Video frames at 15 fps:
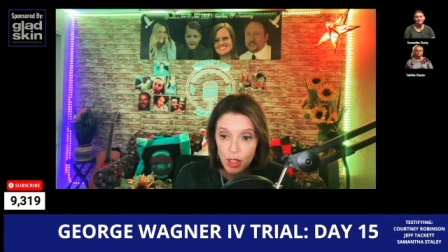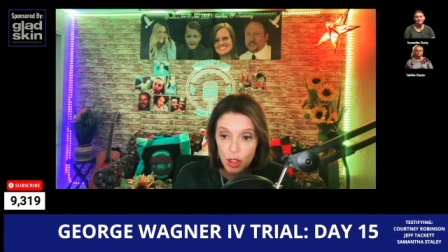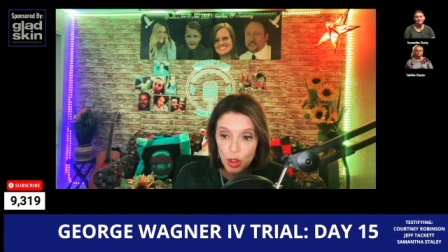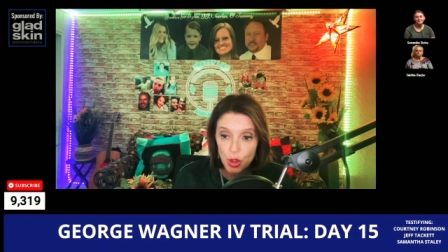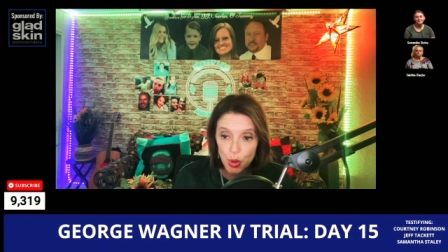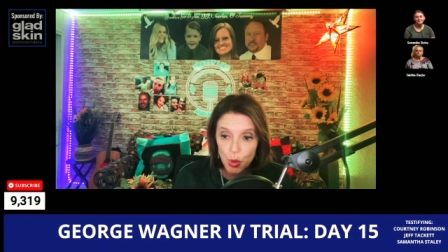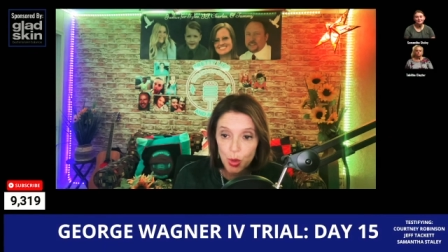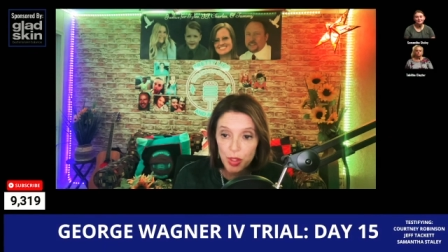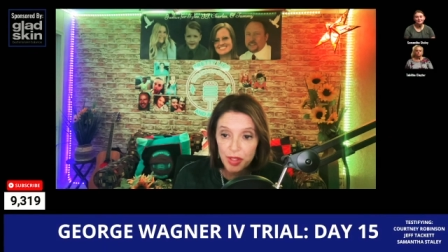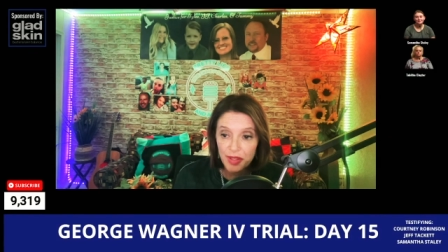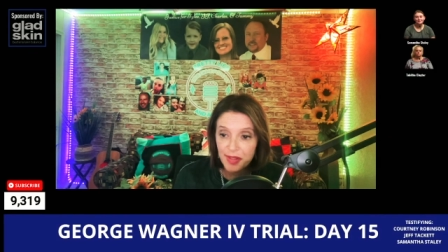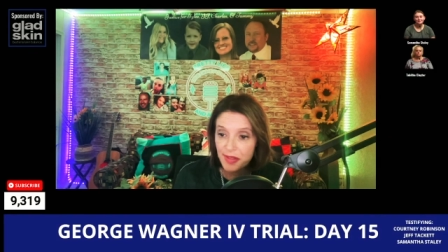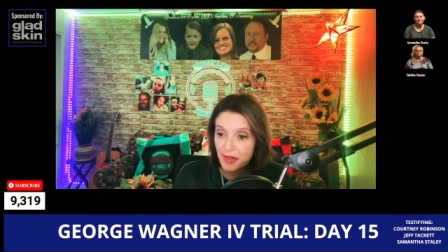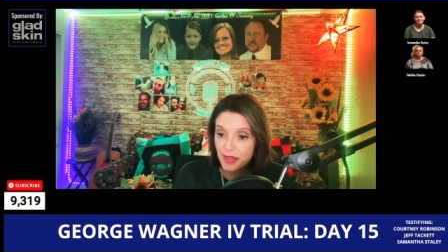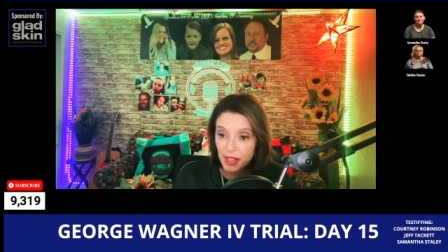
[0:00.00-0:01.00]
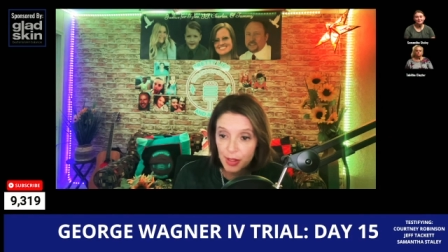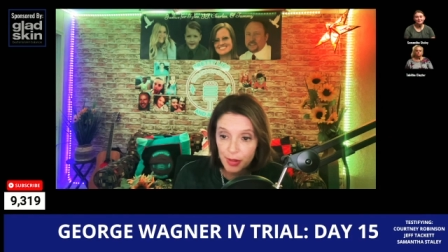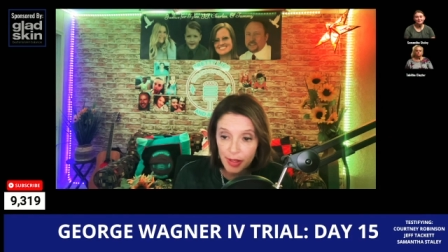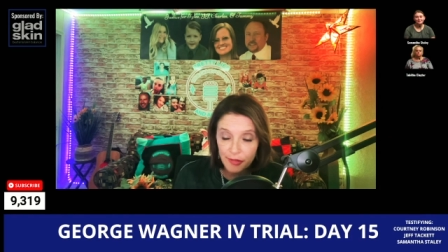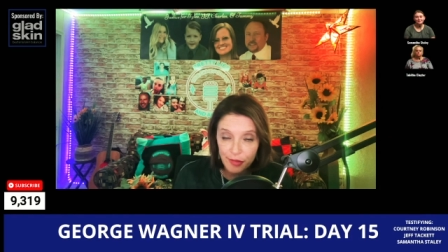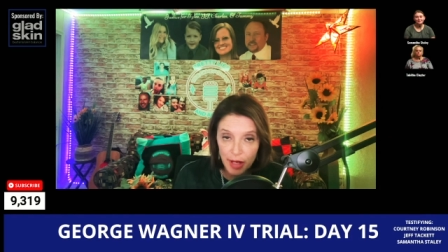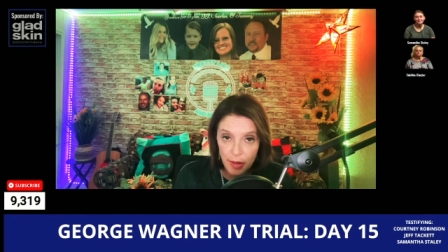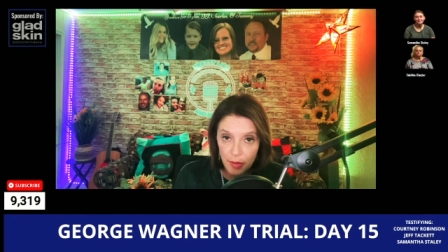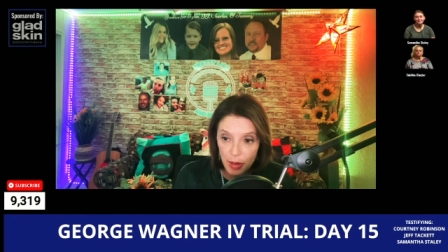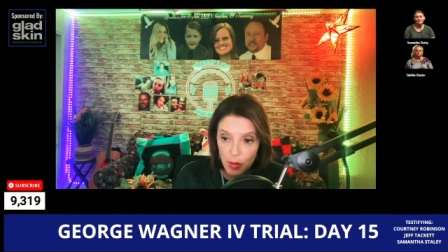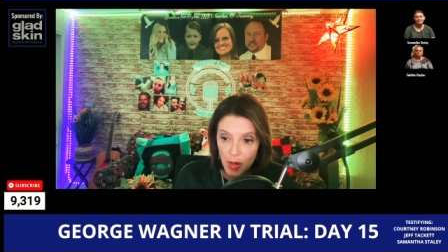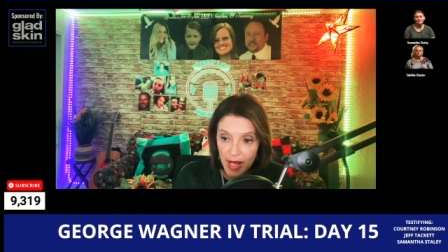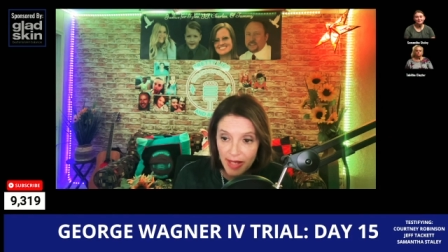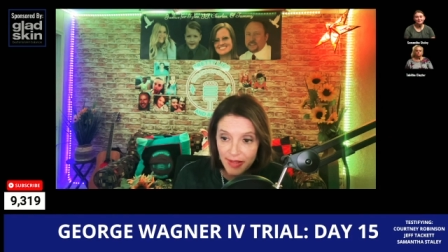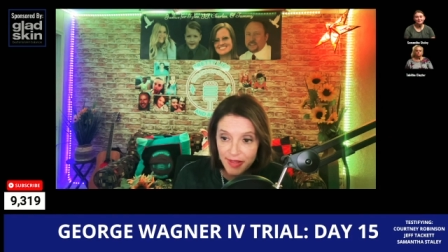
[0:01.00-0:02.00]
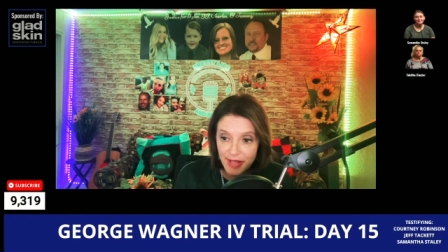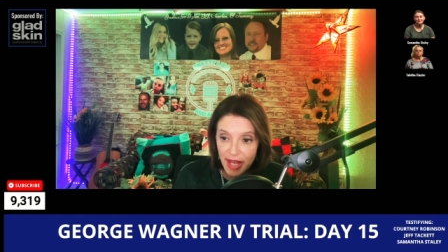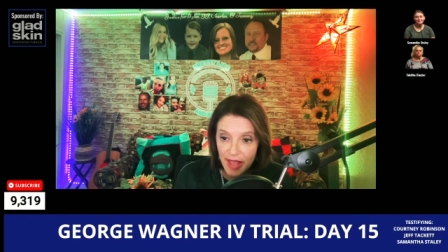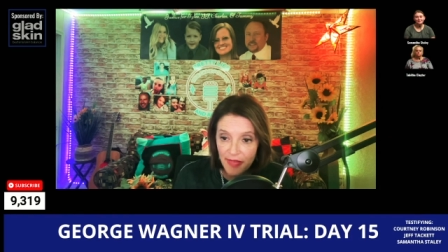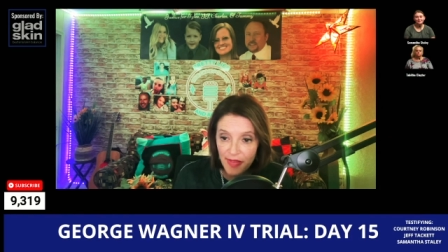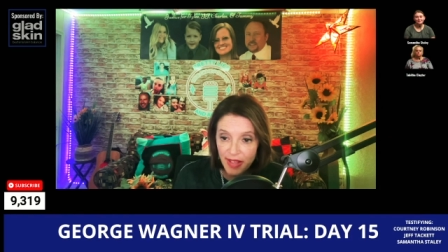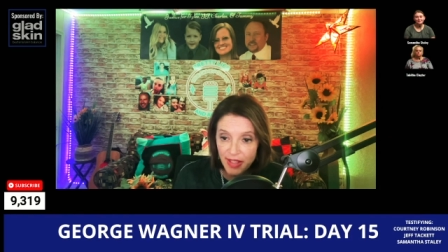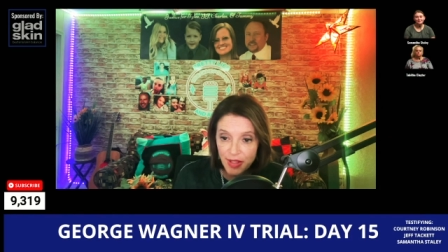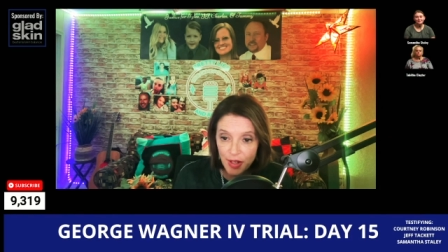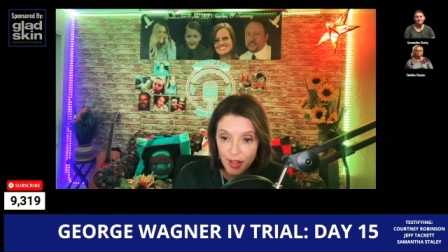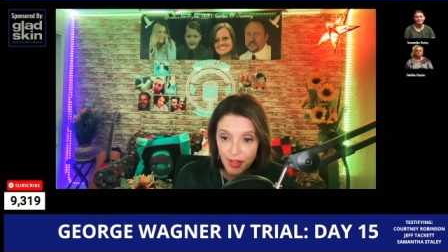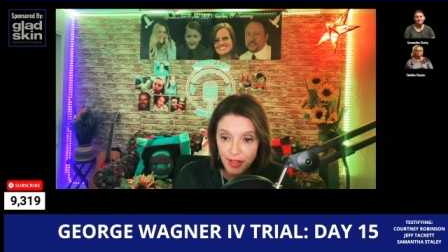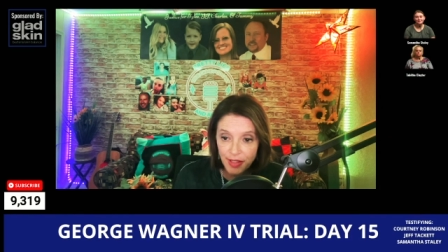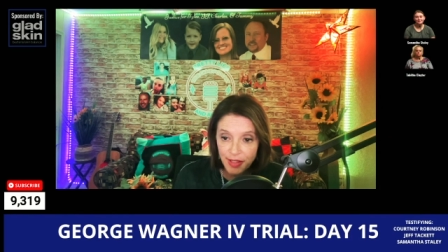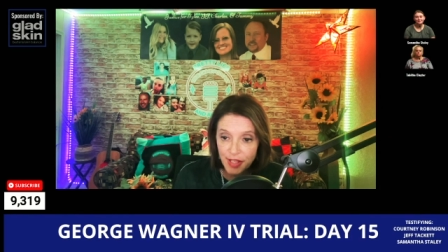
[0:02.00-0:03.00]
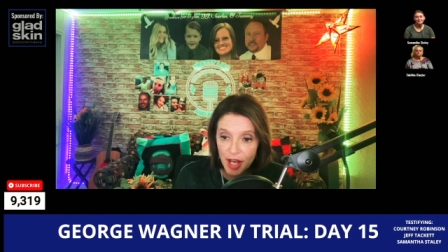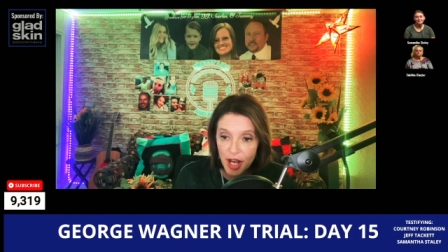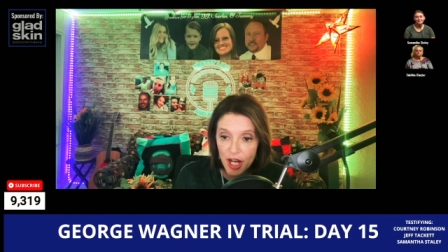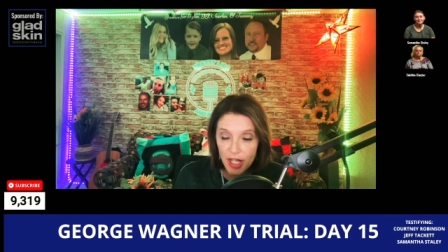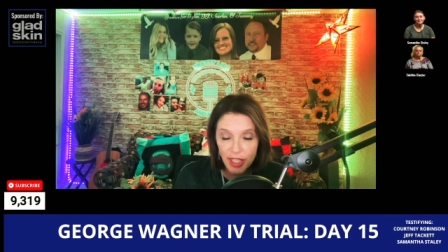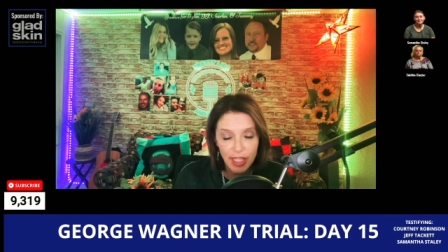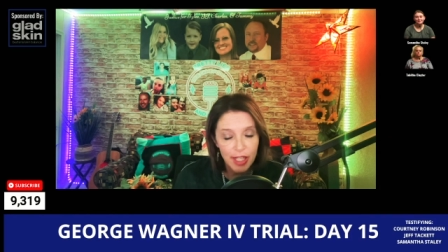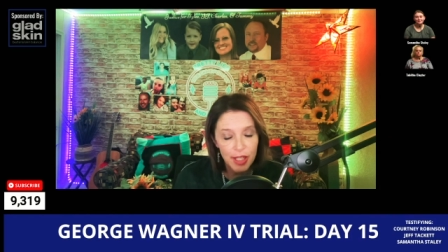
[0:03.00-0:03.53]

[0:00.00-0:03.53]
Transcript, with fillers: George sent her a friend request and they started to talk.